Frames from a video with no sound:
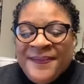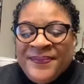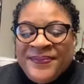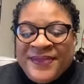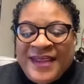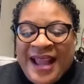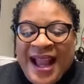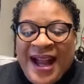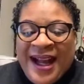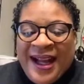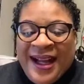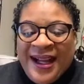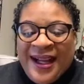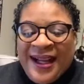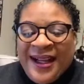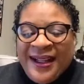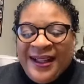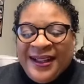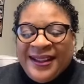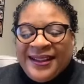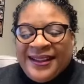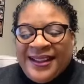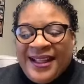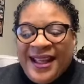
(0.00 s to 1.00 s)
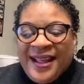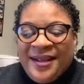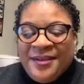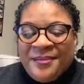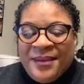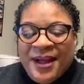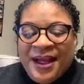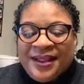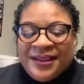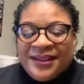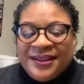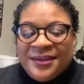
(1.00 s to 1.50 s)
I came
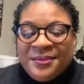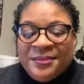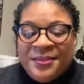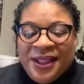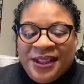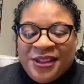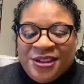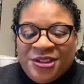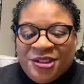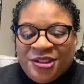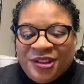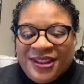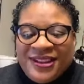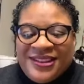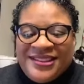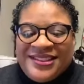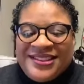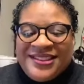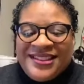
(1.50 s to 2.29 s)
out of the matrix.